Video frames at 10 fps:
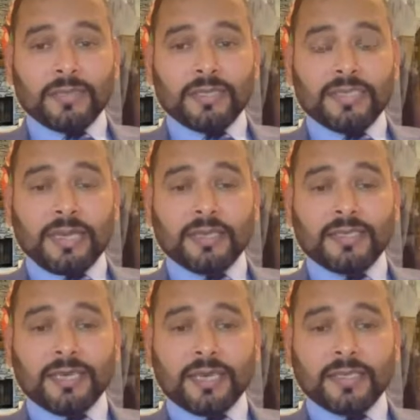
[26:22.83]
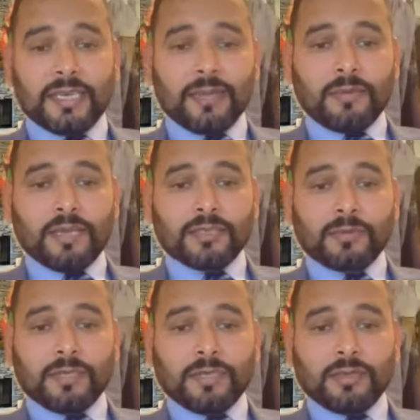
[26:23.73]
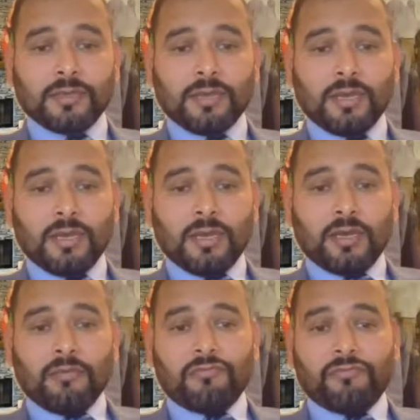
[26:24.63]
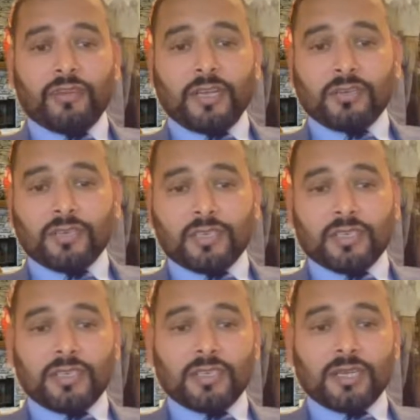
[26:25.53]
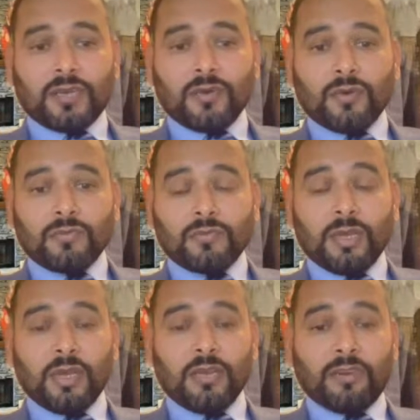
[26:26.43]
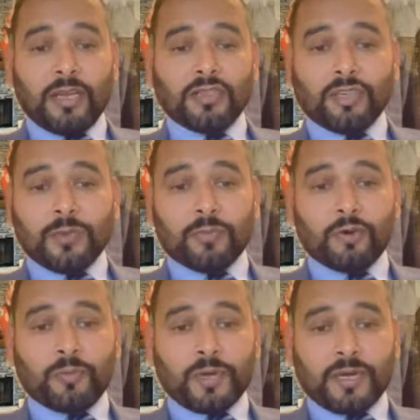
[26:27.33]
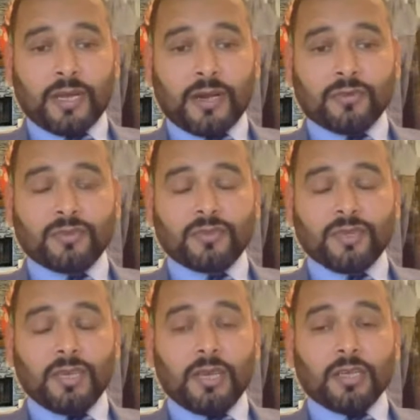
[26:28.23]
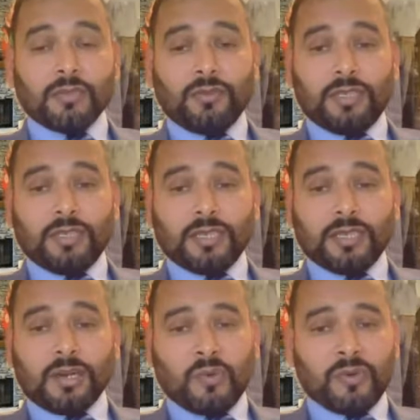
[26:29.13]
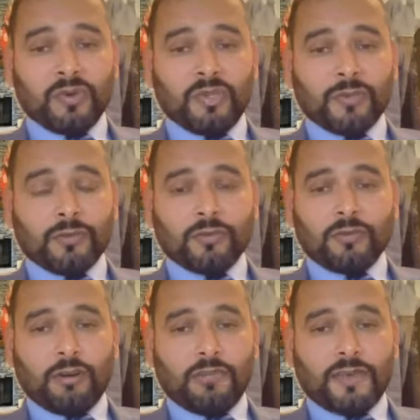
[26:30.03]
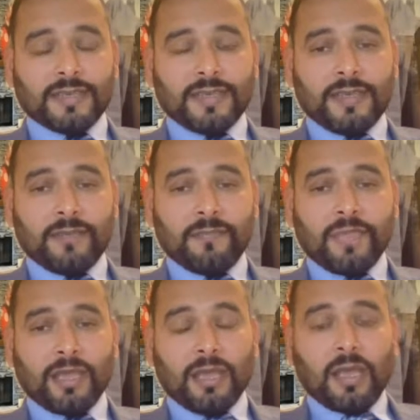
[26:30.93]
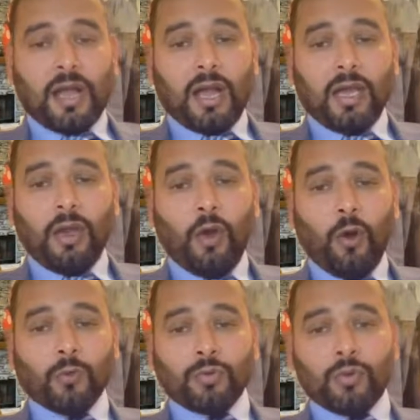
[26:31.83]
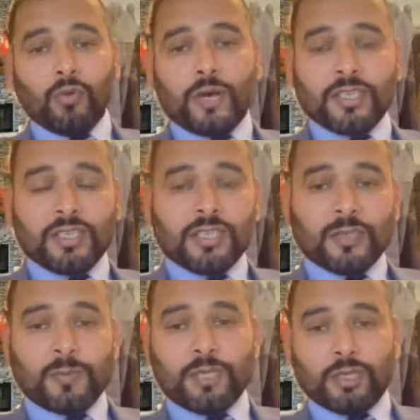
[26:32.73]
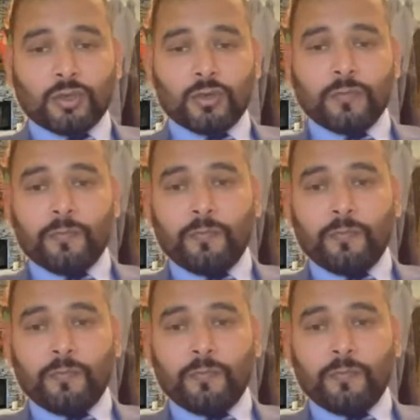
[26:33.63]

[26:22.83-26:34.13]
seek asylum last minute, fail to understand the law, fail to give proper accounts. So these are the common reasons of asylum. I hope who watch this video,